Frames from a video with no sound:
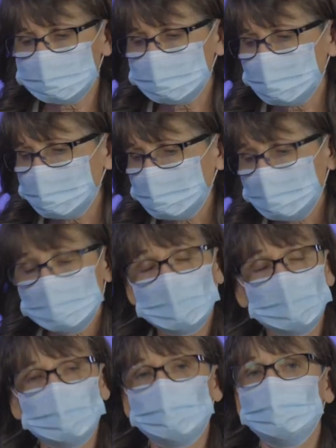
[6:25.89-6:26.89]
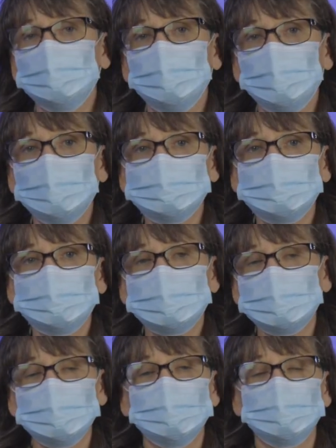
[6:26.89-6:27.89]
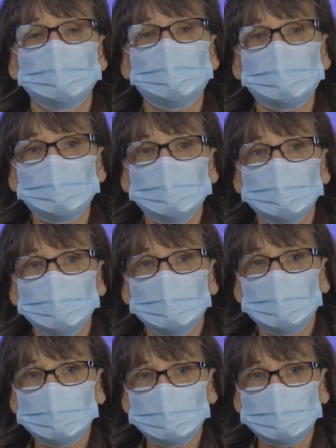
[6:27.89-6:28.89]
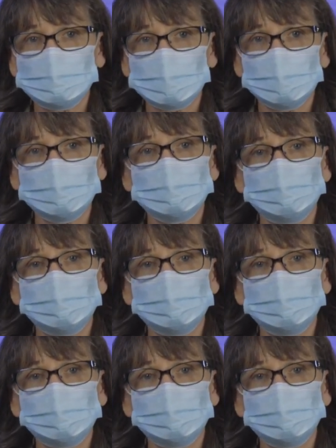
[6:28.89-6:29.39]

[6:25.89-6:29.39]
So if you don't want to be giving any retirement,